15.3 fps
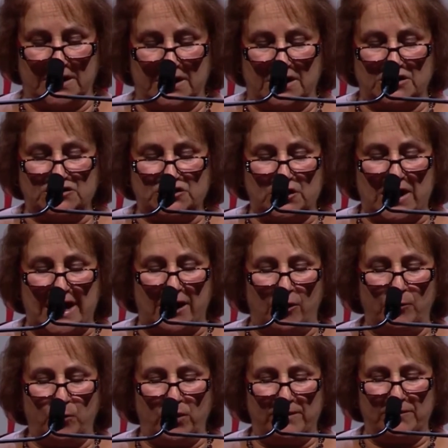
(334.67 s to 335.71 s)
To
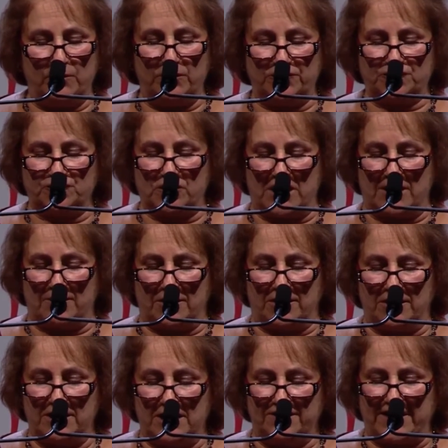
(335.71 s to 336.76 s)
help women with
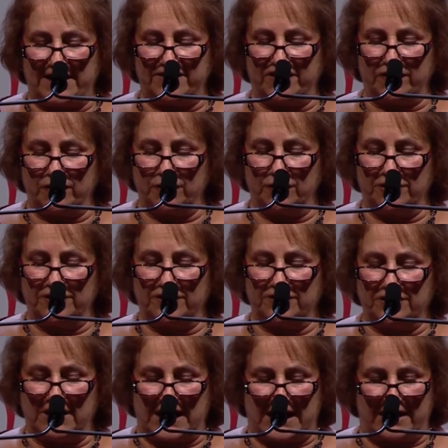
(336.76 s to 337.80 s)
trauma that has occurred in
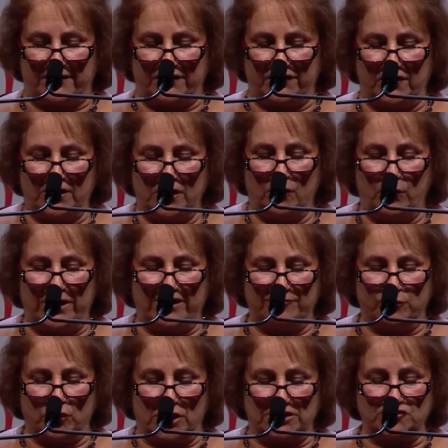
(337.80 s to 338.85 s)
their lives, we have
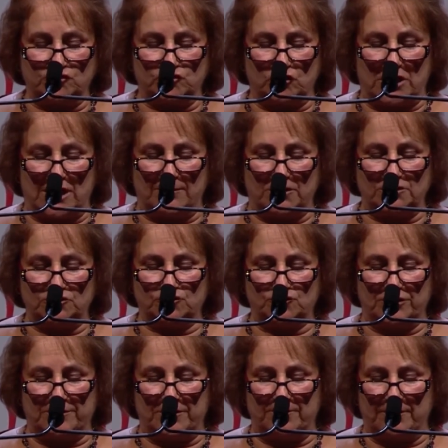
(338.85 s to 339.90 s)
brought trauma
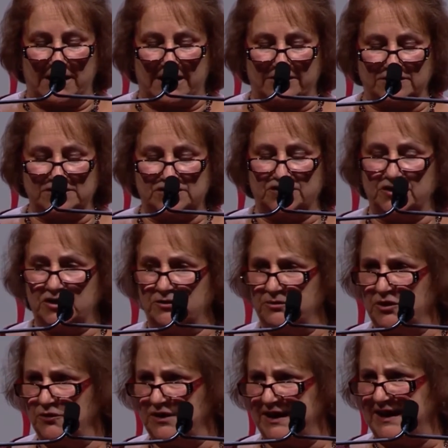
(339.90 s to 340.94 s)
treatment models to the
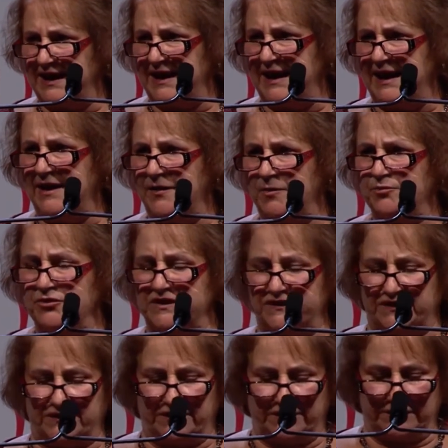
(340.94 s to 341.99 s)
community and the
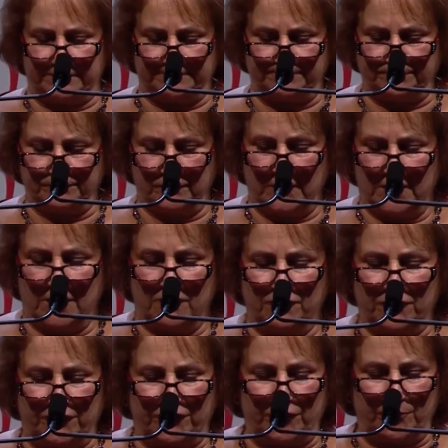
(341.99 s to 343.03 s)
prisons.
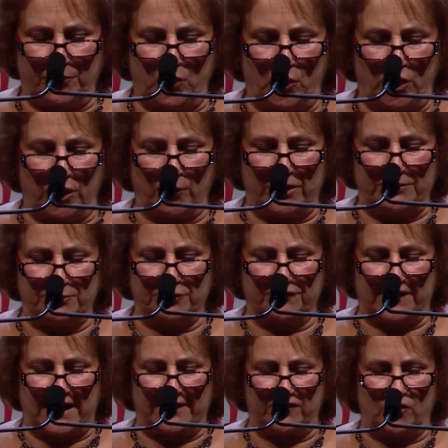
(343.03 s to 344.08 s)
For support, we
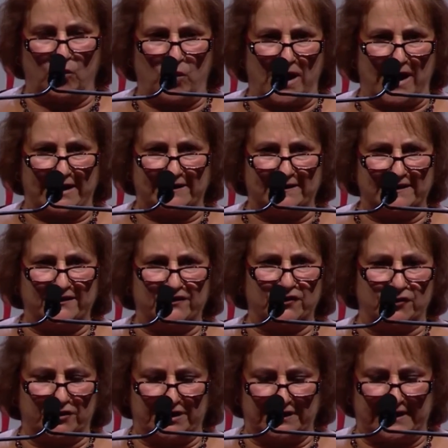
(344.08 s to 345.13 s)
provide the widely
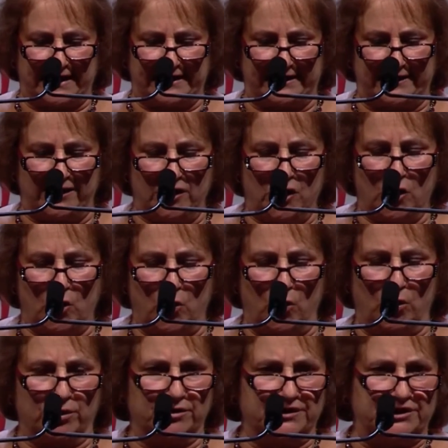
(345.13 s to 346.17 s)
circulated
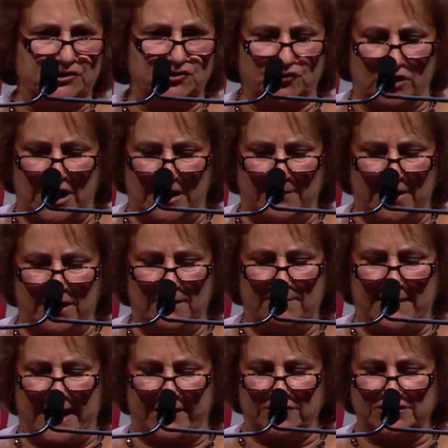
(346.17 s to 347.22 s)
quarterly Trauma
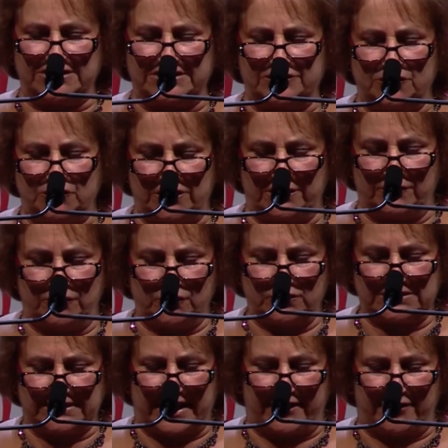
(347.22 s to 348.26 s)
Matters
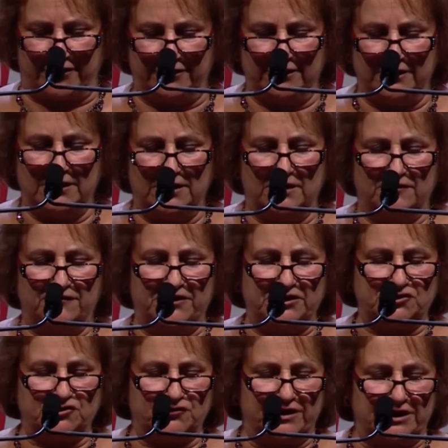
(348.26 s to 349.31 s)
newsletter
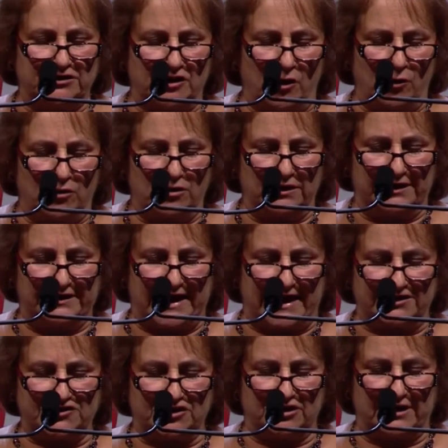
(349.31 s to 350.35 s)
featuring local and
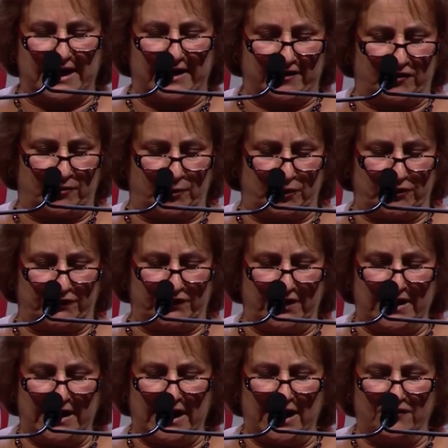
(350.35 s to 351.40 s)
national experts
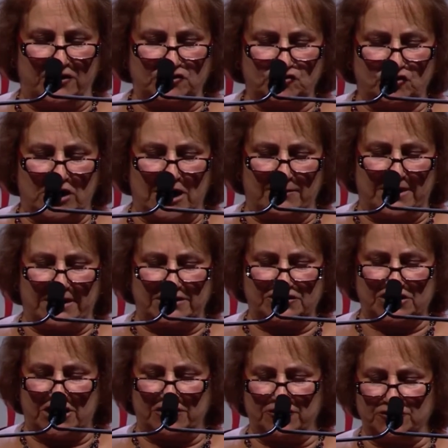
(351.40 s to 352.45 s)
and the Trauma and
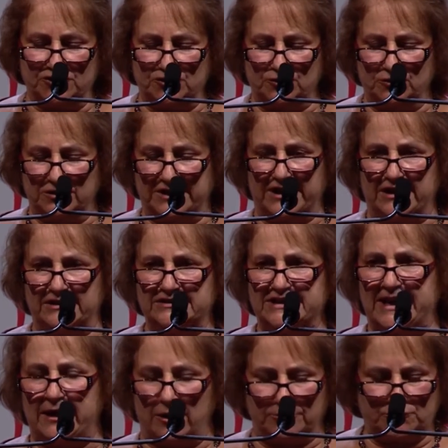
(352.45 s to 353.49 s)
Gender Toolkit
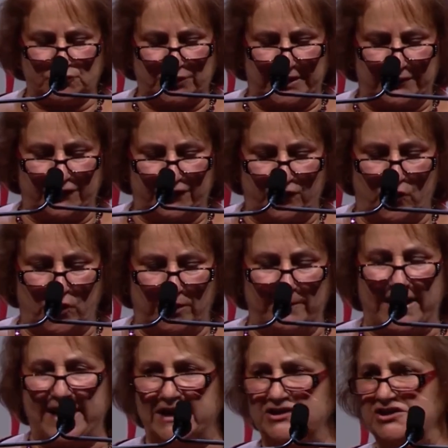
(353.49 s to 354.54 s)
to help transform
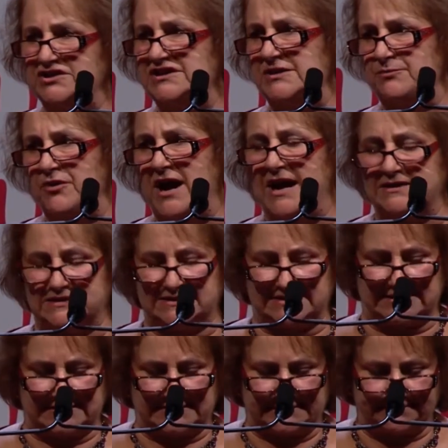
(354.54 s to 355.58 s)
agency
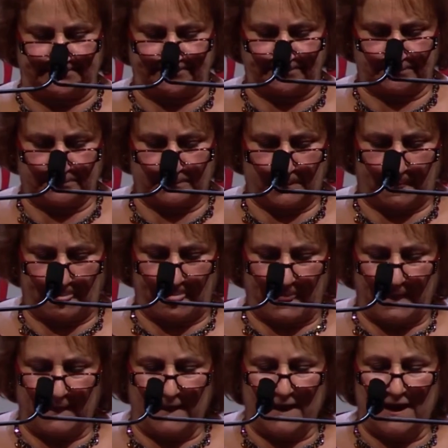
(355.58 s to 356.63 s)
practices.
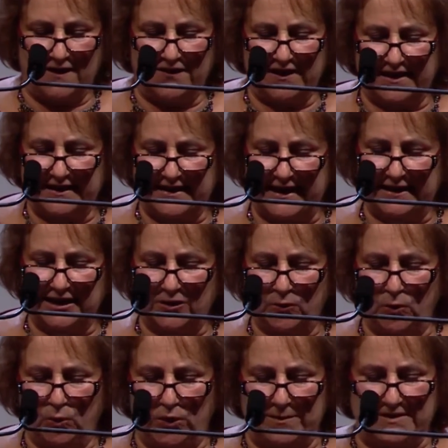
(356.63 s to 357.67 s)
The Connecticut
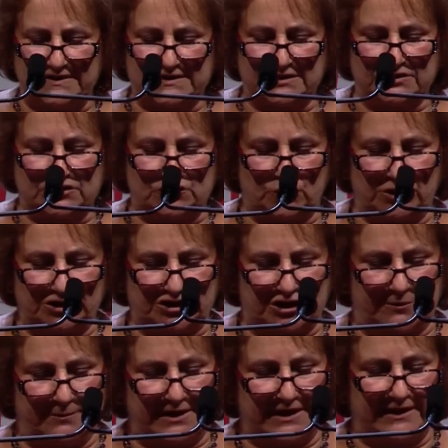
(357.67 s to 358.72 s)
Women's
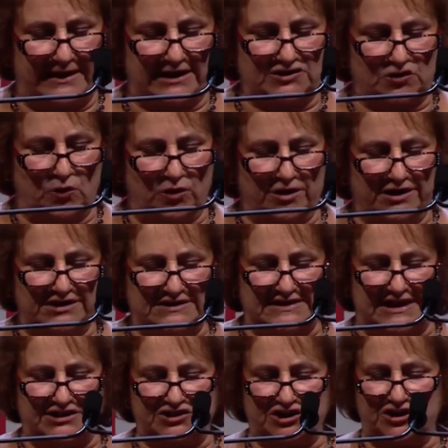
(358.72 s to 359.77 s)
Consortium connects
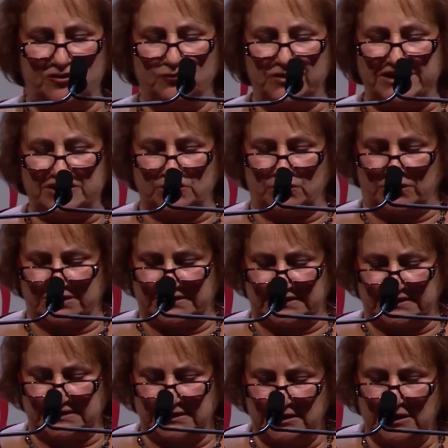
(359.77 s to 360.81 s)
organization and
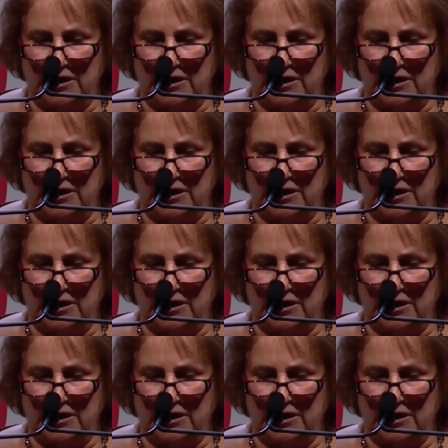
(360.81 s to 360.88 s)
resources.